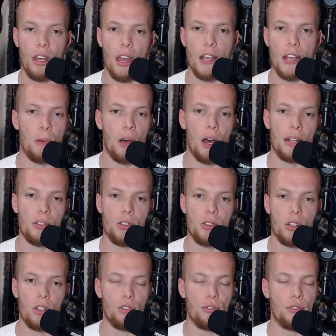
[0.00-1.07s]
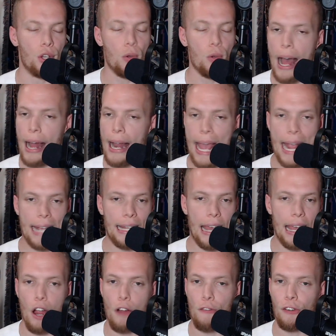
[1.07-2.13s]
His punts do not hang in
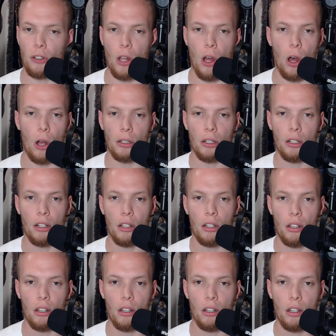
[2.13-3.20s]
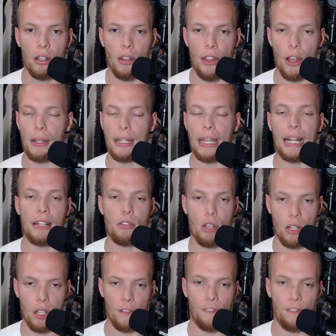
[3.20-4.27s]
the air for long. They're getting
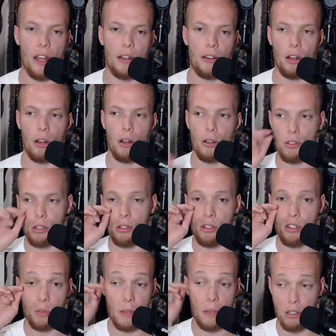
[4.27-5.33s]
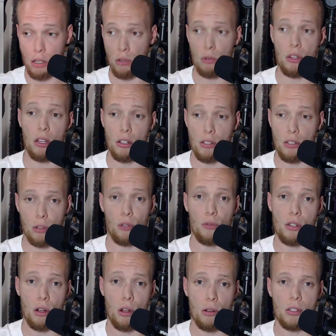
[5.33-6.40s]
to the defender, or excuse me, to the
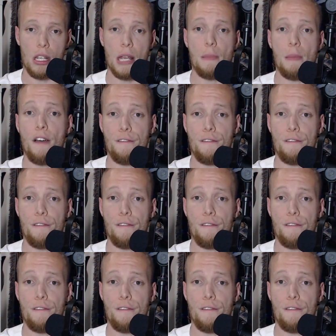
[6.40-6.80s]
return team